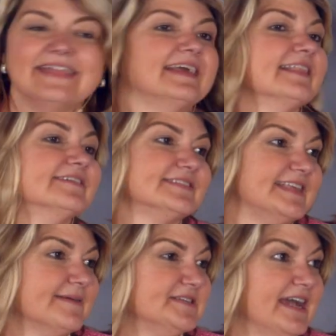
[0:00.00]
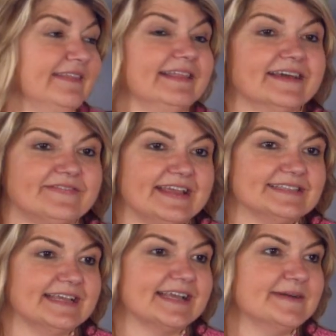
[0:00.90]
And they love Snapchat. They love
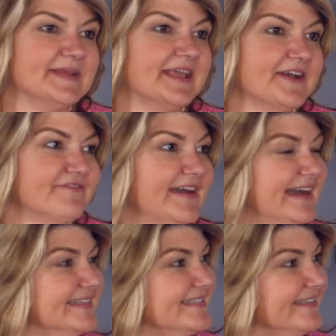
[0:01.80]
things that come and go fast